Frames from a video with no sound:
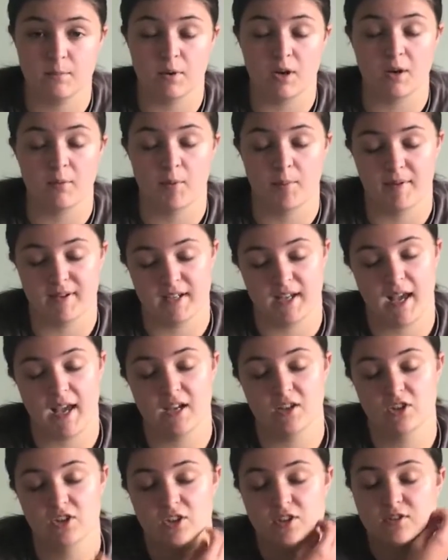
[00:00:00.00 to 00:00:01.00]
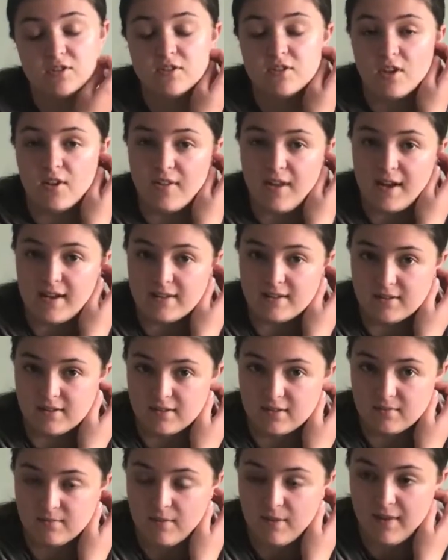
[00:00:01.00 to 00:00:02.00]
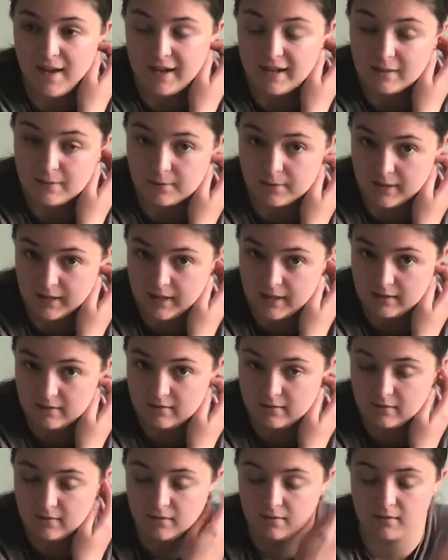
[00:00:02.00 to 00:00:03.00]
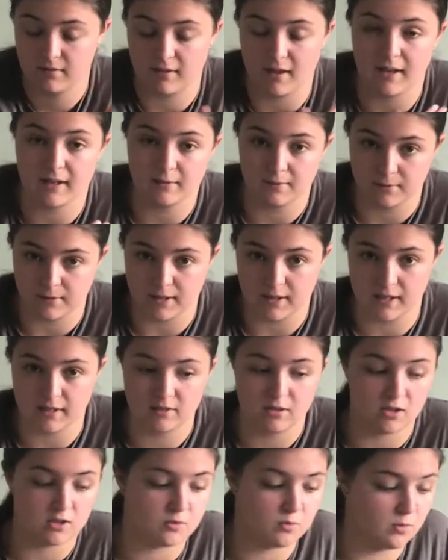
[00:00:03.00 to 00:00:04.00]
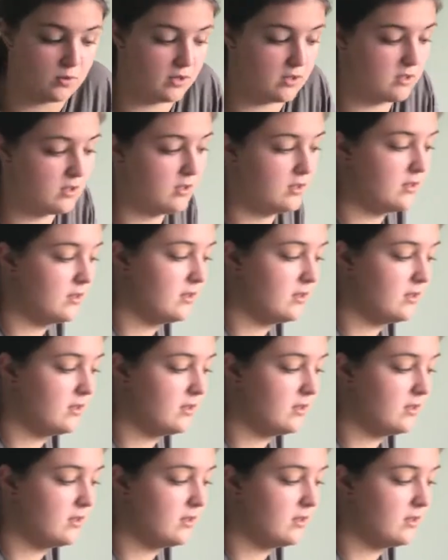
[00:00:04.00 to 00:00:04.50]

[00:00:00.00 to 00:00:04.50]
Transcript: but I'm on medication, so that is thankfully, touch wood,